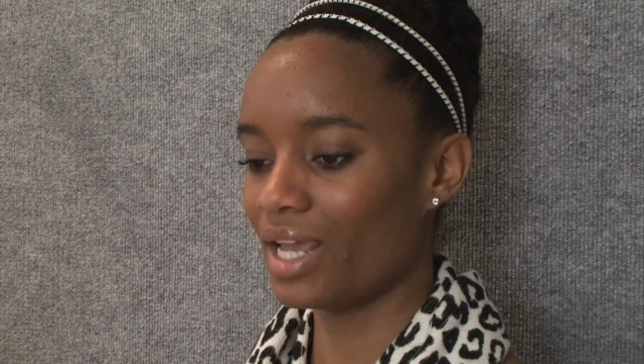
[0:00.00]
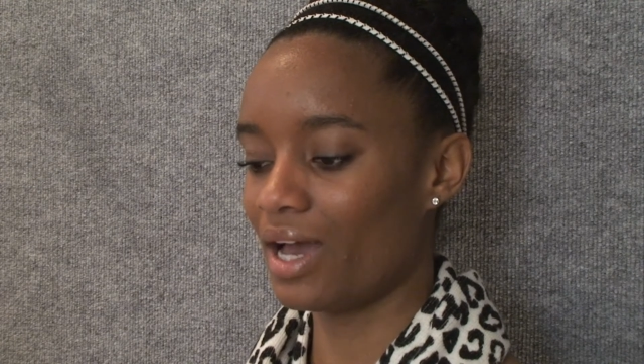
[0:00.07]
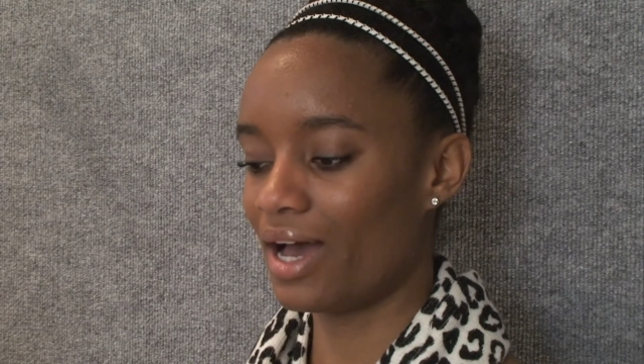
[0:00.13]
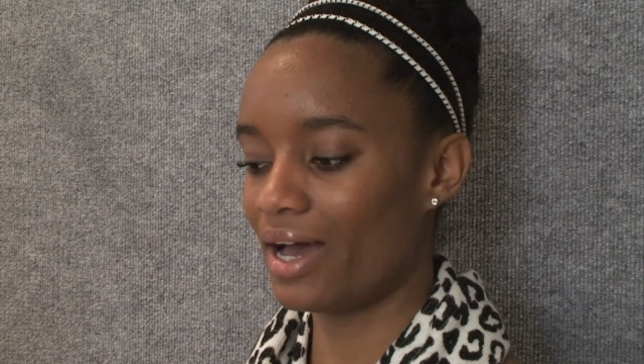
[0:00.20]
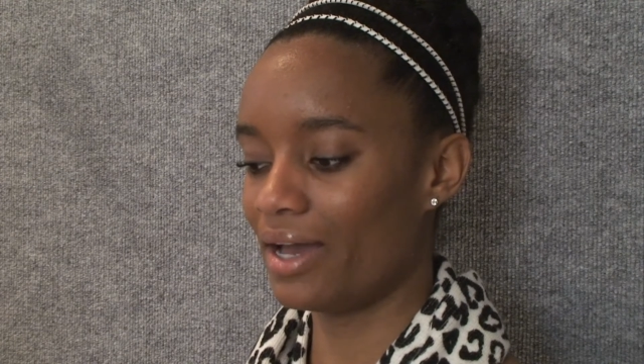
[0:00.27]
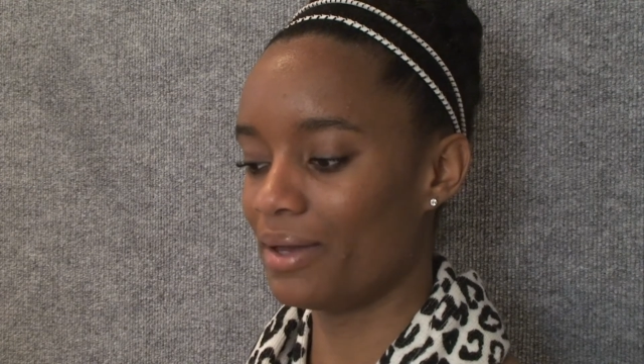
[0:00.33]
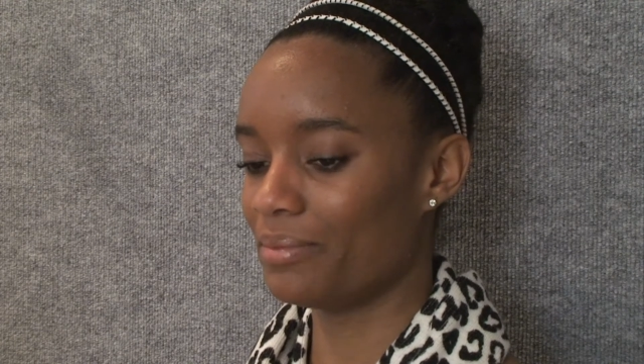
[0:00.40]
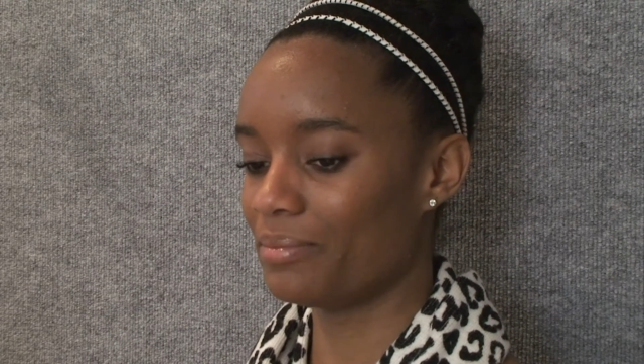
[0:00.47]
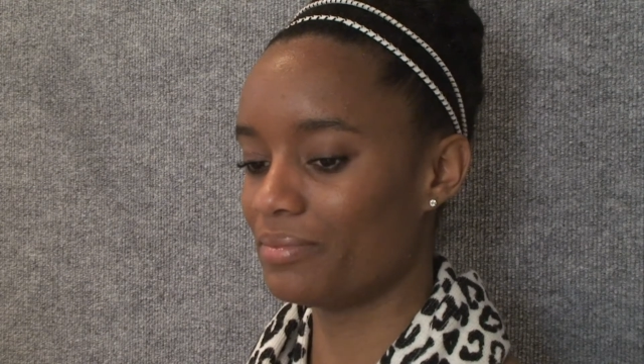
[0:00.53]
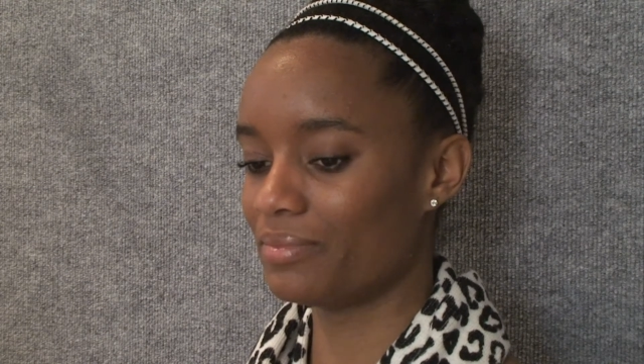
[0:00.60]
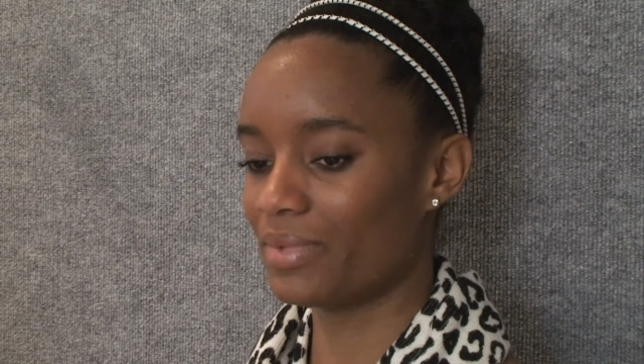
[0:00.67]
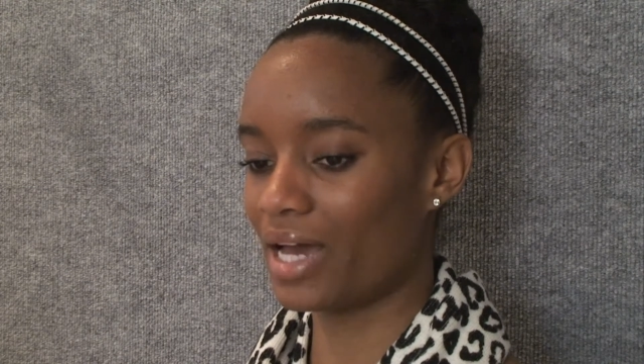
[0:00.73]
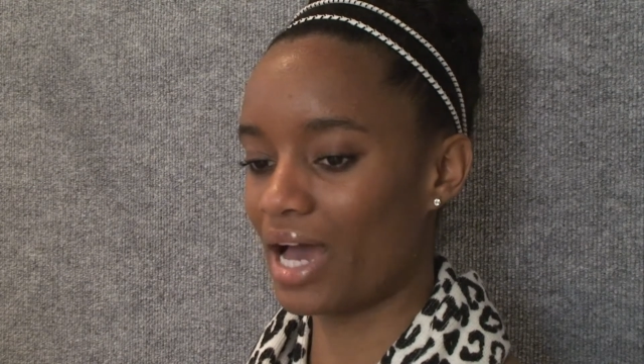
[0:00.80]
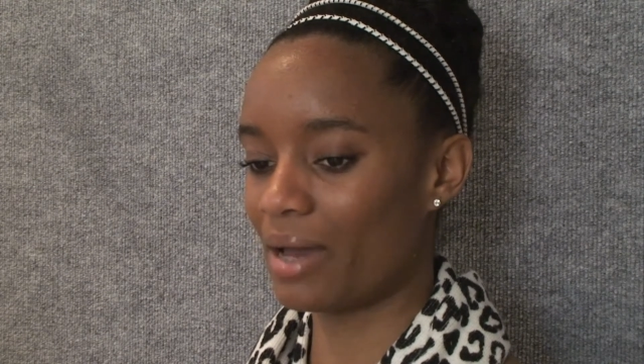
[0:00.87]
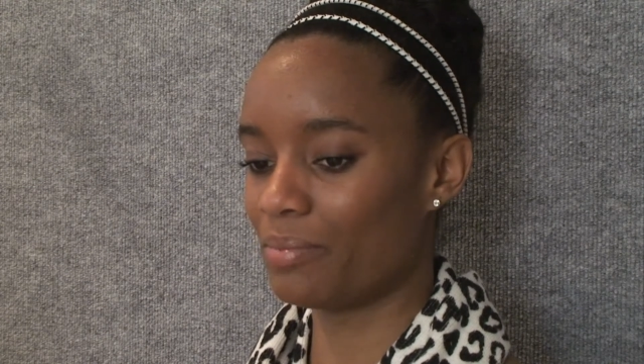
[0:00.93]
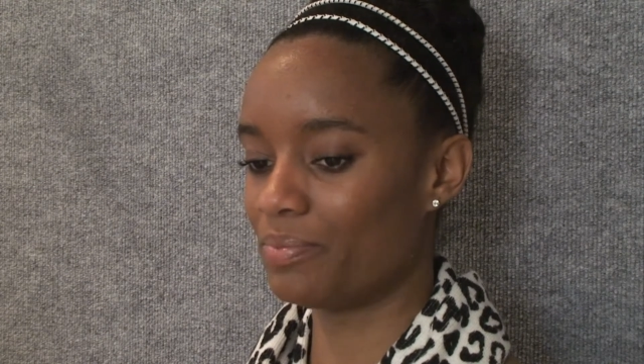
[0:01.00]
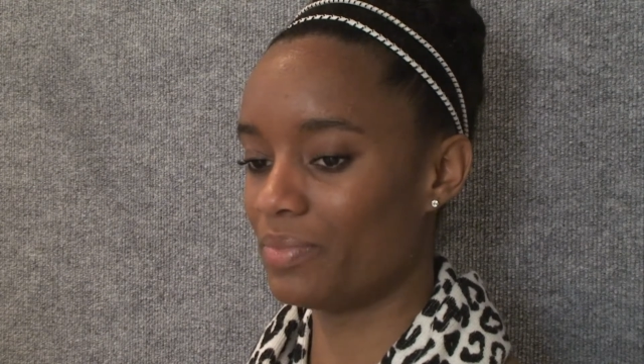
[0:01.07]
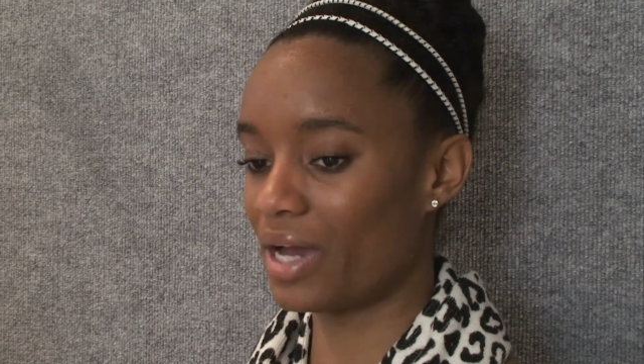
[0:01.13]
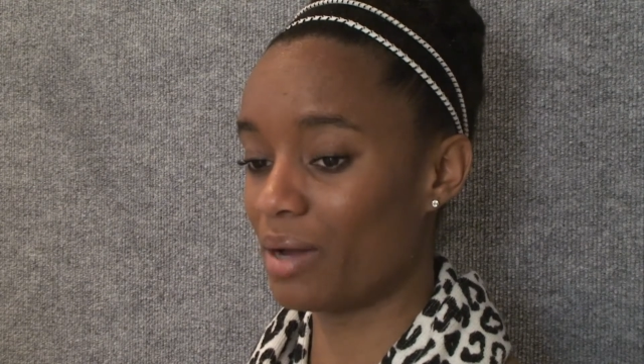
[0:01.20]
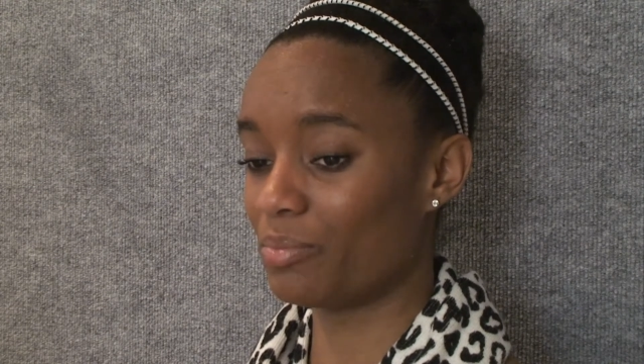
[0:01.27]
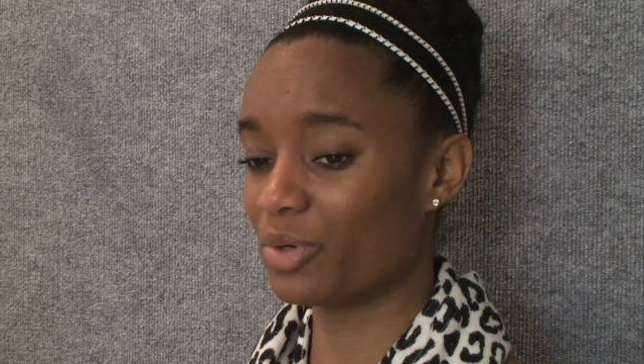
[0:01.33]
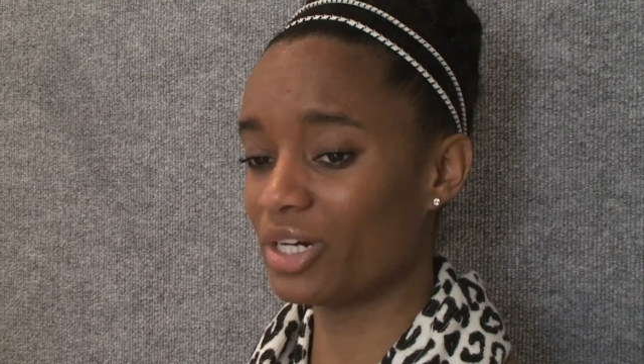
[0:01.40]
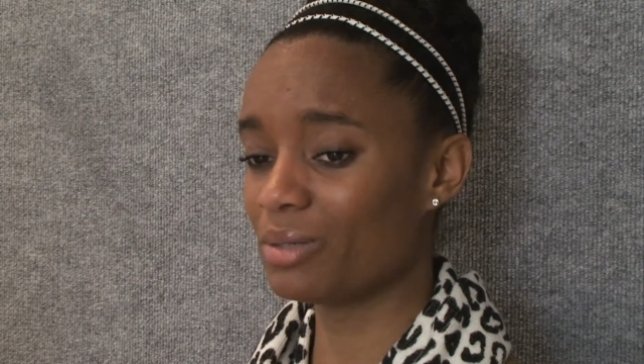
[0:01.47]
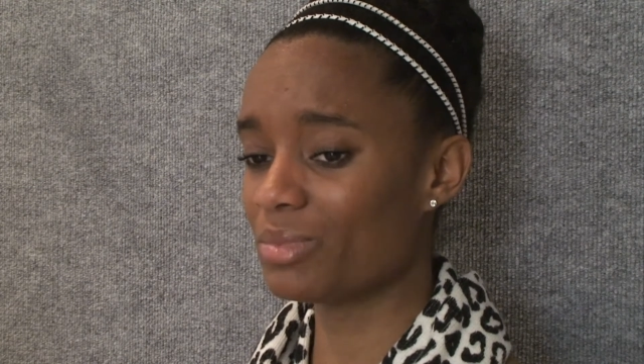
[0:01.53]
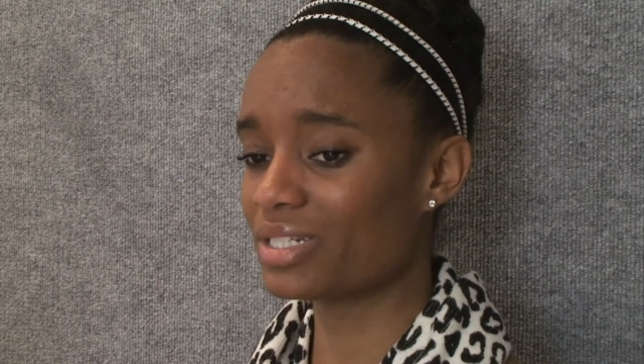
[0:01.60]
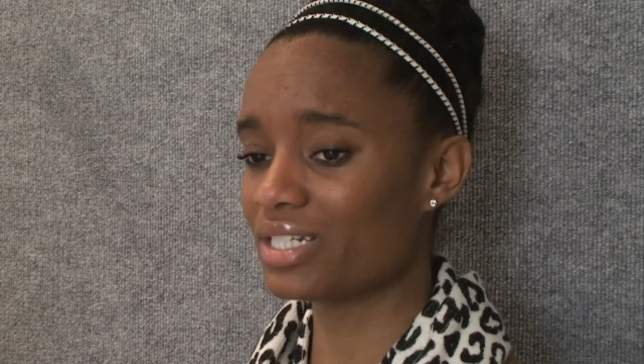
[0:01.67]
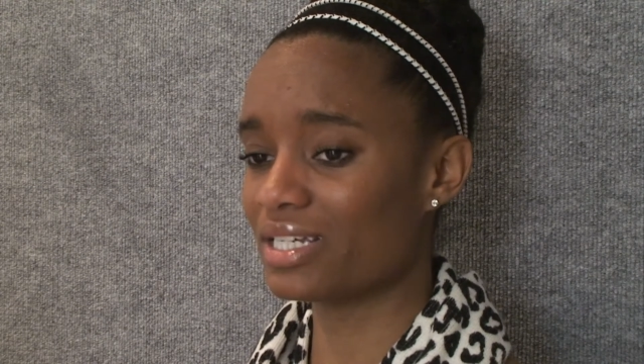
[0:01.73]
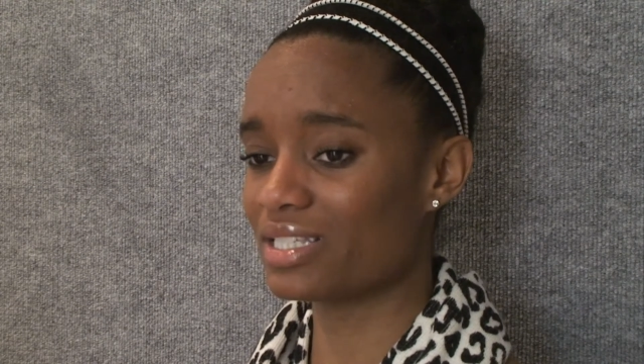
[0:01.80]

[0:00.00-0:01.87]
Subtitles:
I'm pretty much